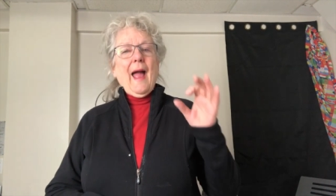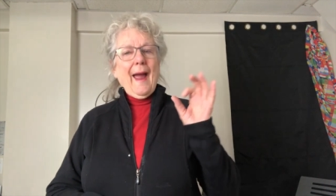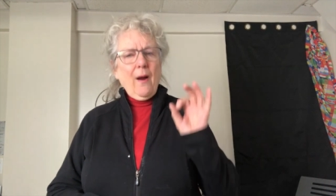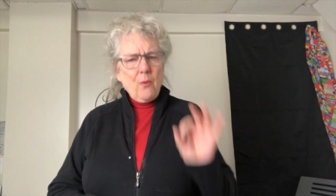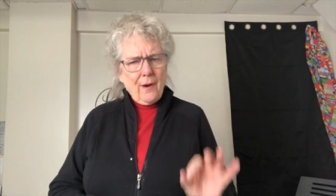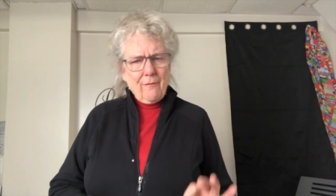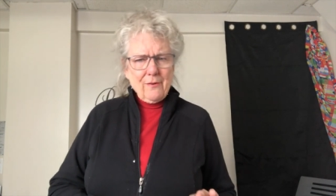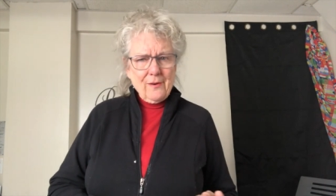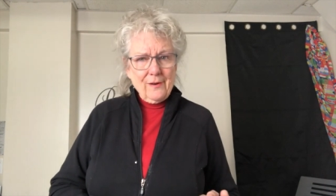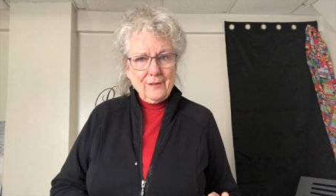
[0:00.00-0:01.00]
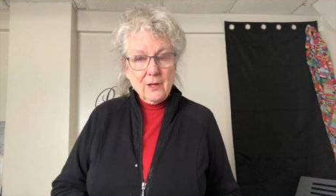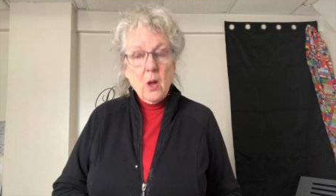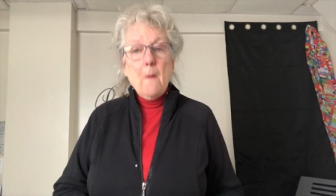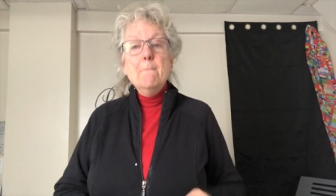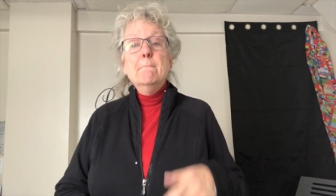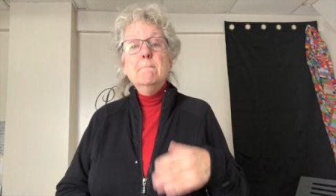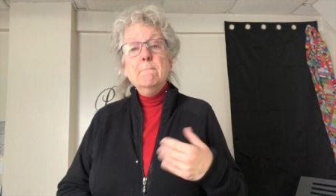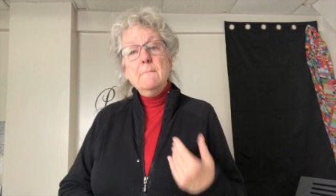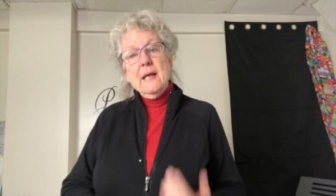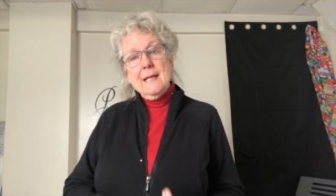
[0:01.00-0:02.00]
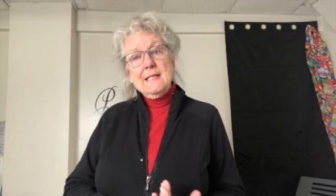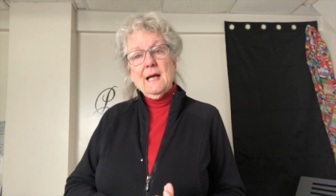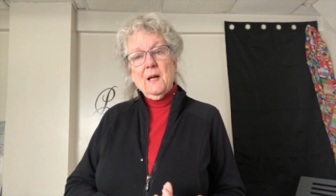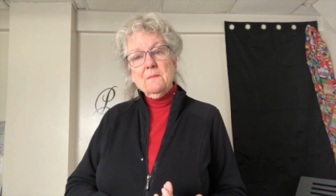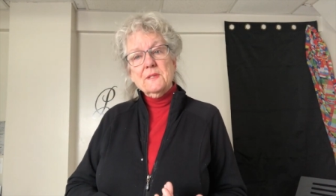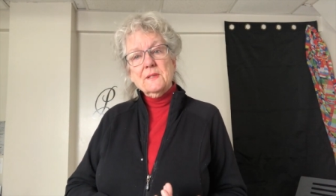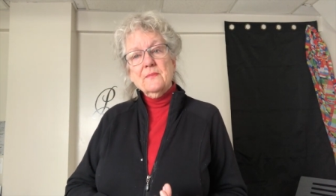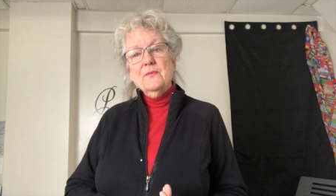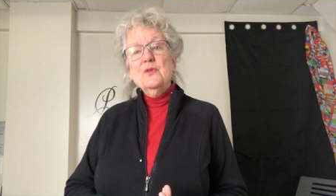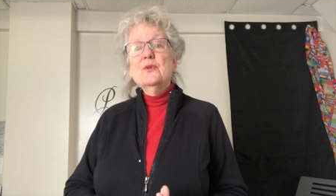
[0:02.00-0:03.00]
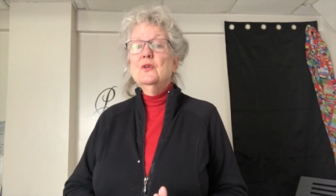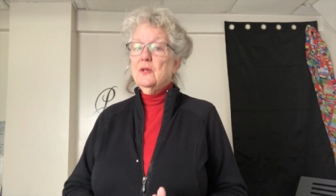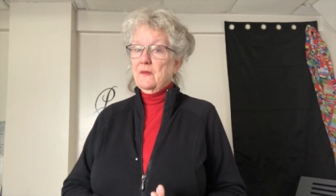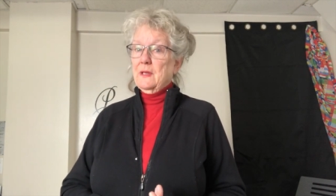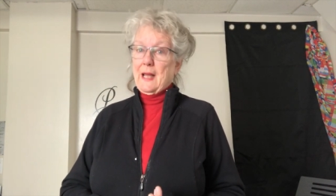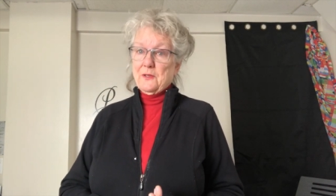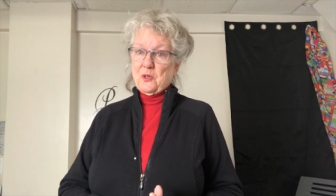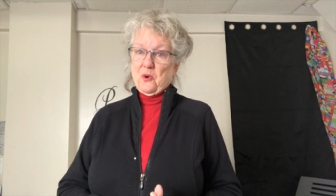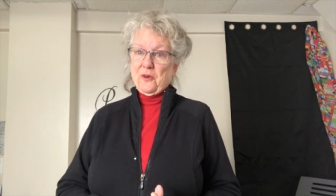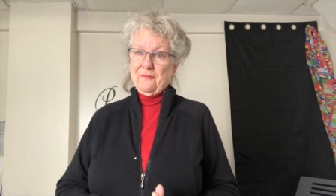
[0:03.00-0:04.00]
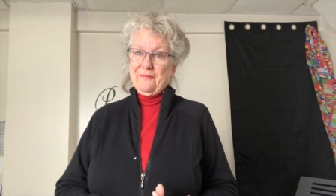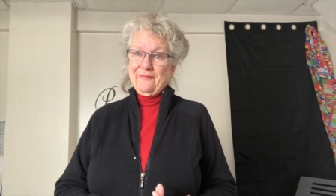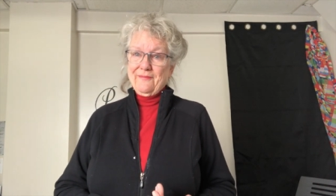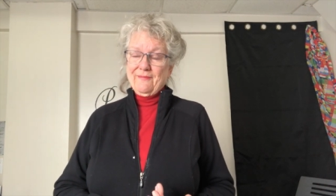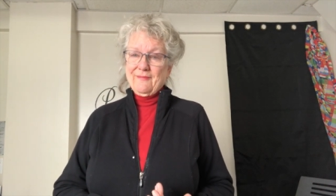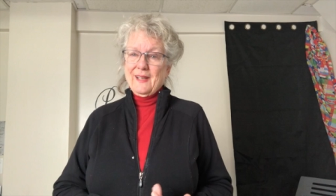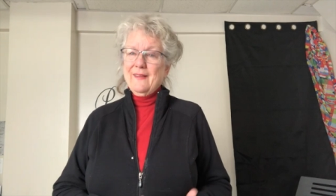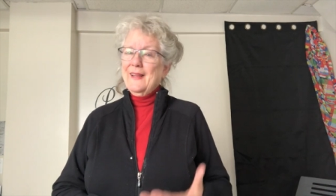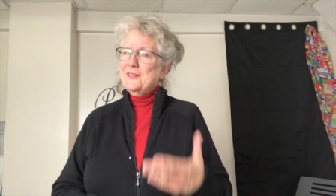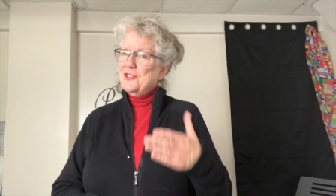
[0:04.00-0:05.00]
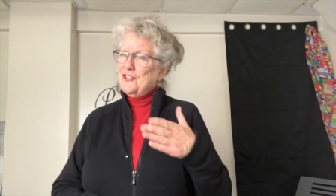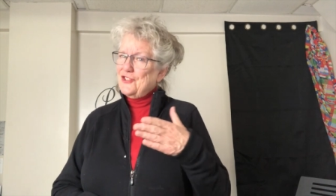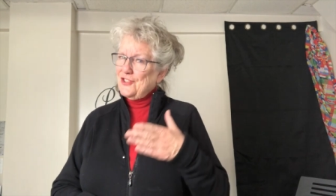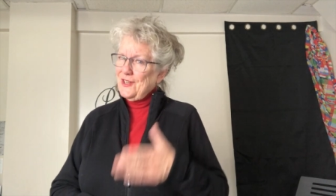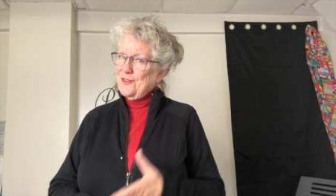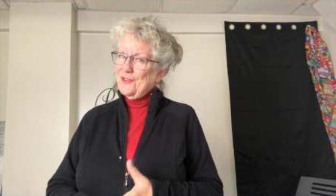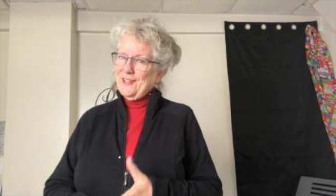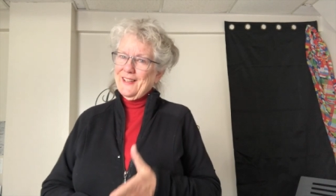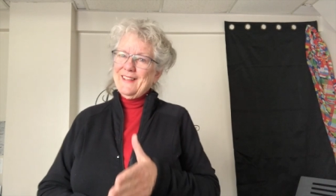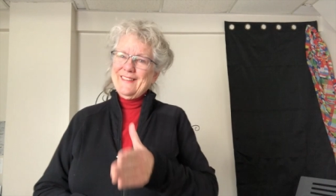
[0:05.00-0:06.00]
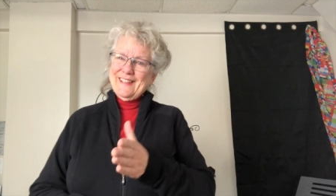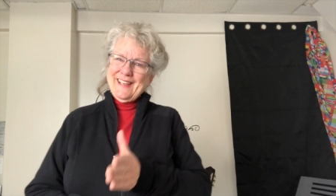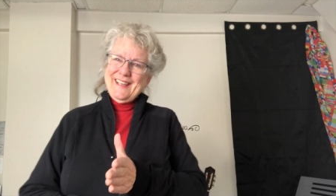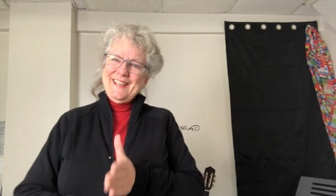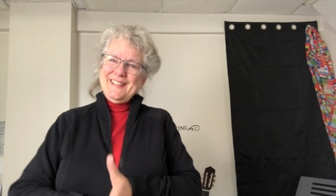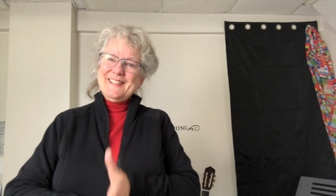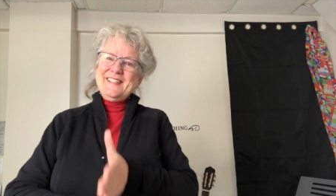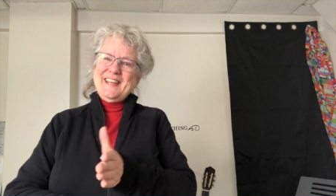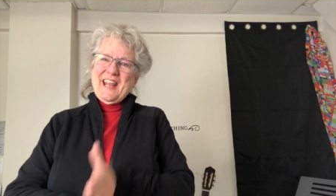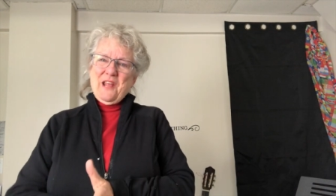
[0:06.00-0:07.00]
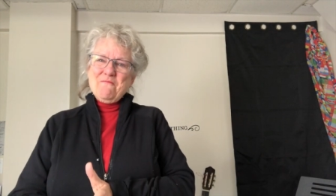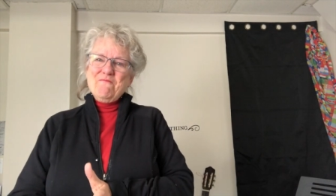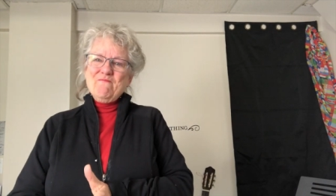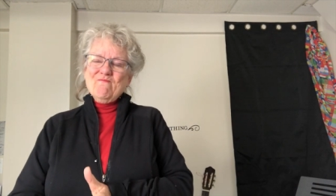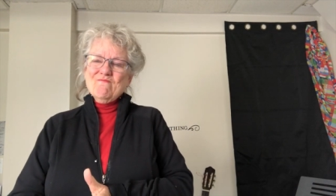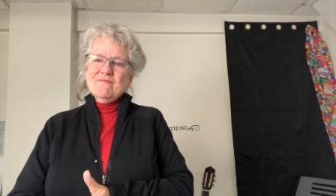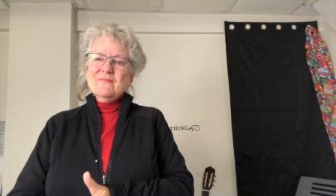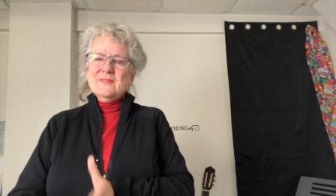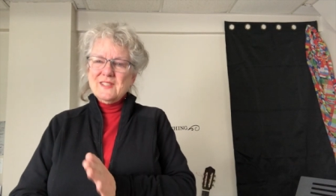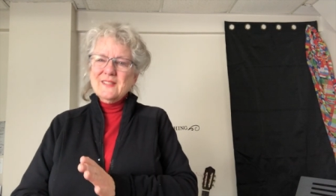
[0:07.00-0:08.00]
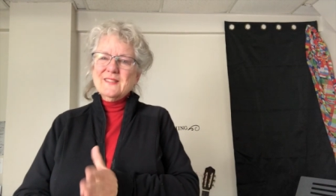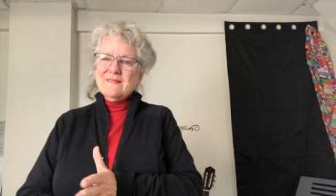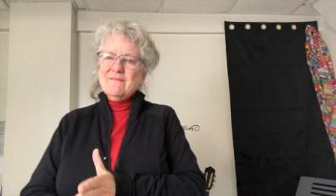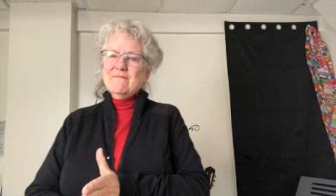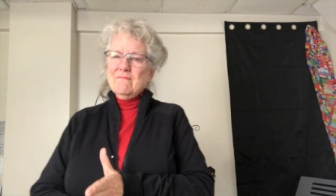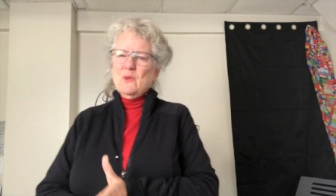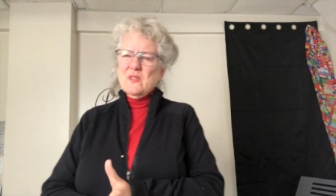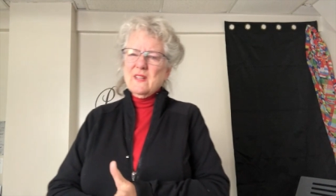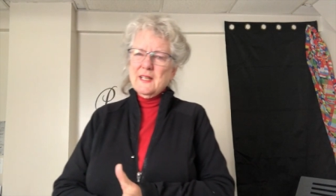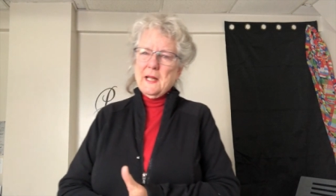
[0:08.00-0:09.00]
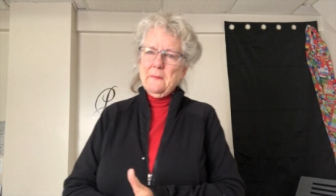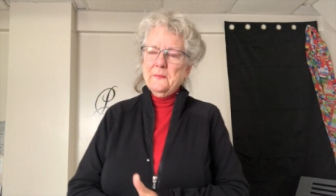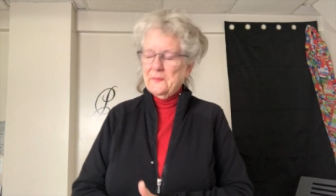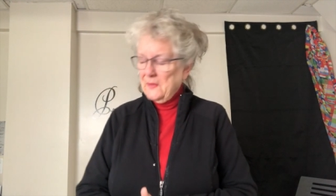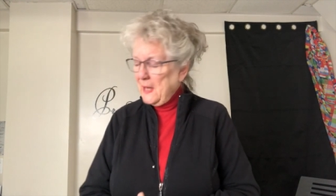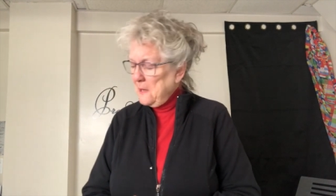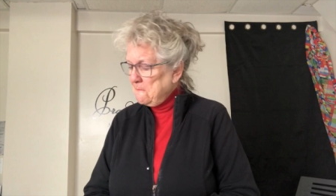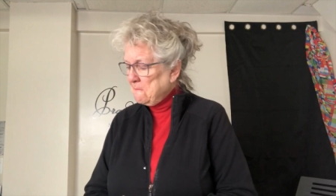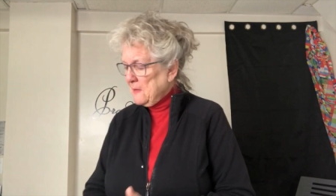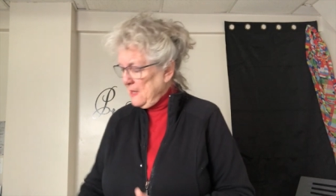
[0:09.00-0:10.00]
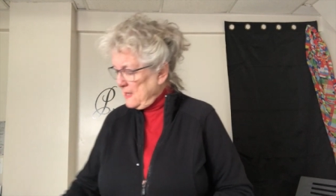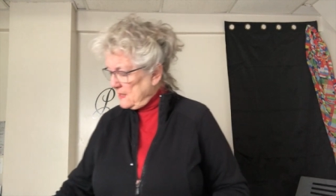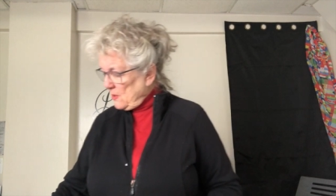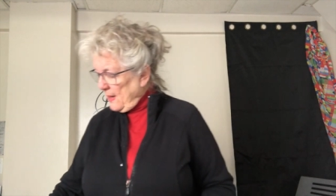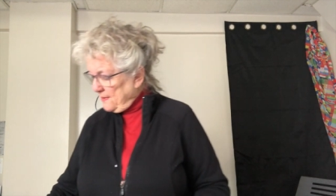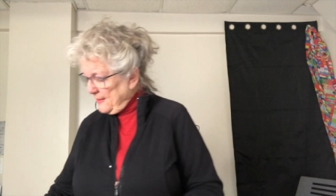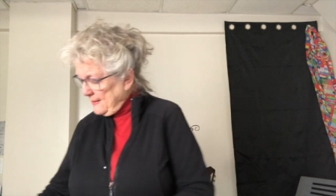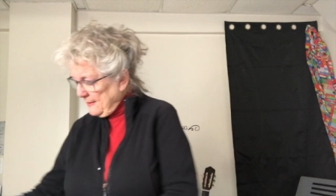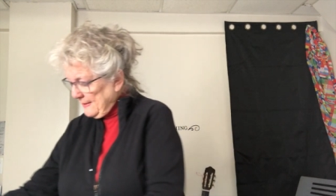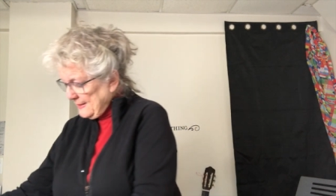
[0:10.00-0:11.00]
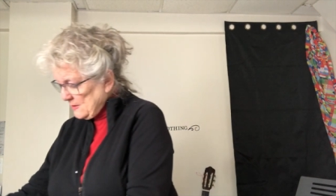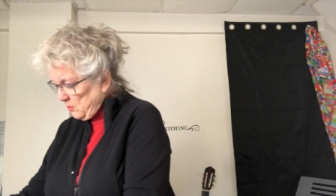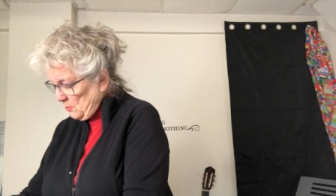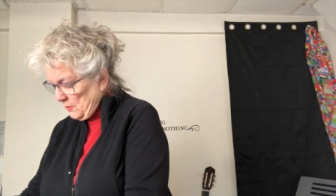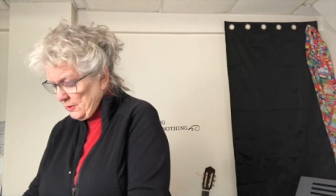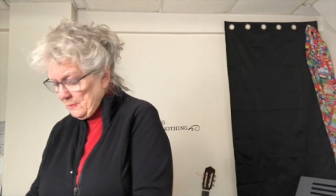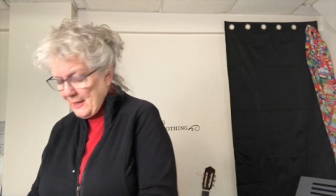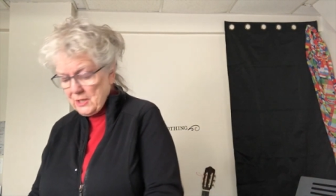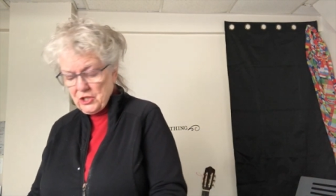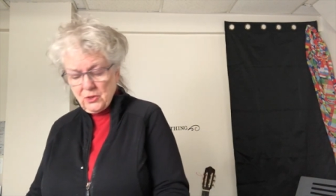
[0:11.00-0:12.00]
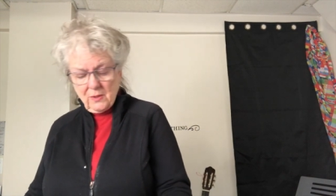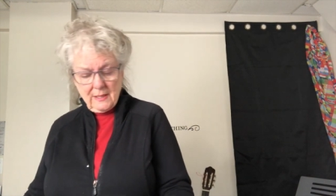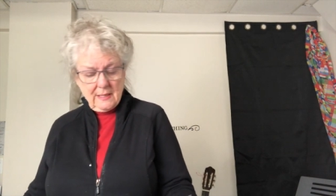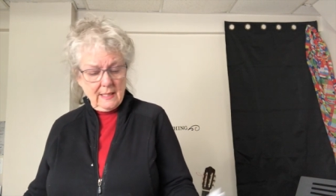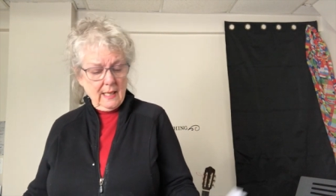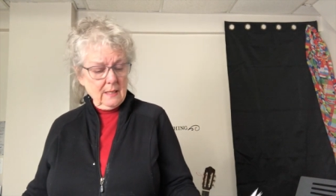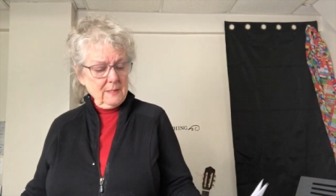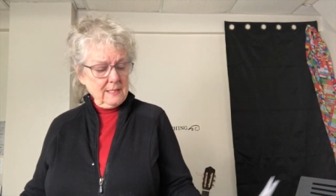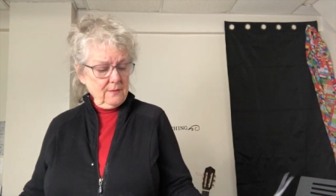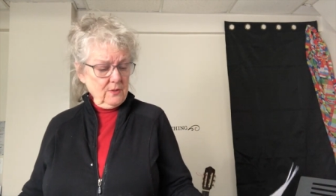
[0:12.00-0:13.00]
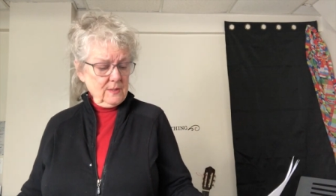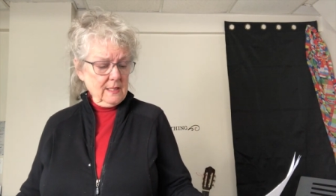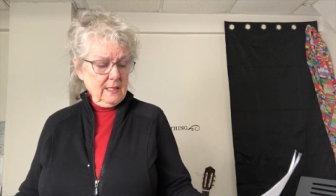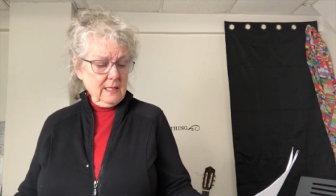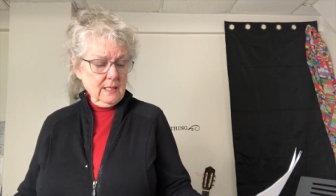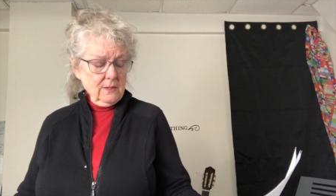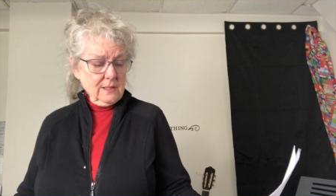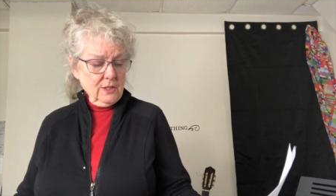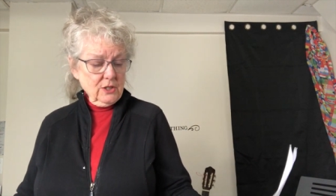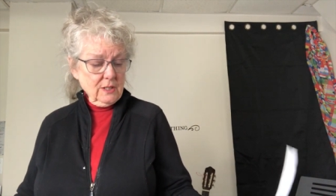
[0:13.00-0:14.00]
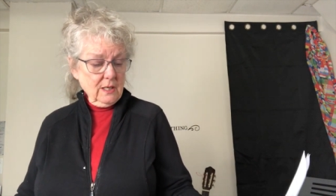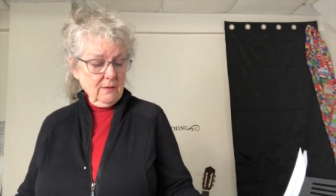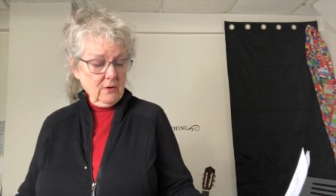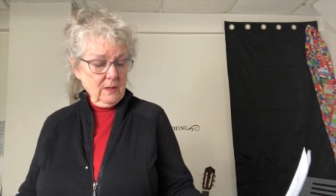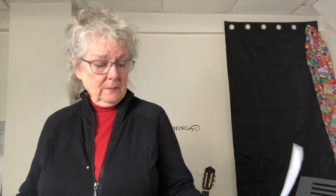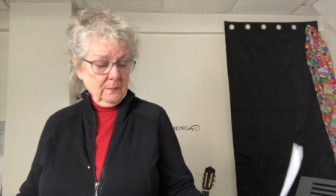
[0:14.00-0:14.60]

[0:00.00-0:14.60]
However, many times you can look at the last chord, and that's generally the key's name. It's just most of the time, okay? So I think that's what we're going to make it short today. Let me see if there's anything else I should cover.